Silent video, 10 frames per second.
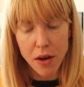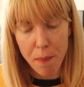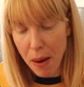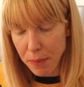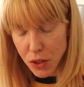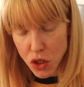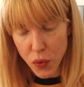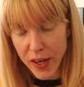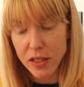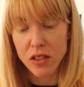the peppers are
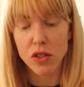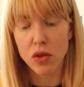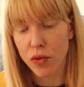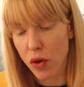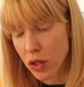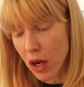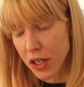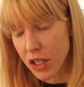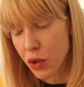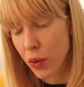sweet, soft cooked
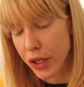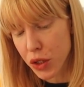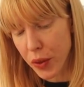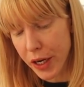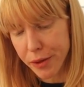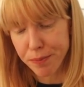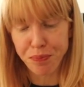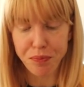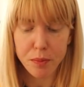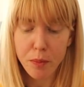onion is quite sweet,
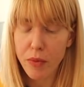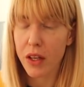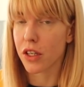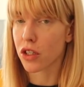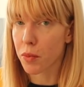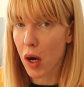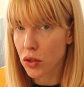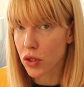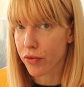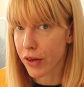the
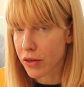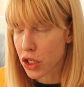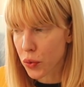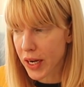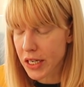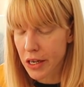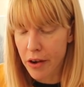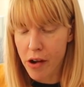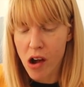tomatoes are very sweet.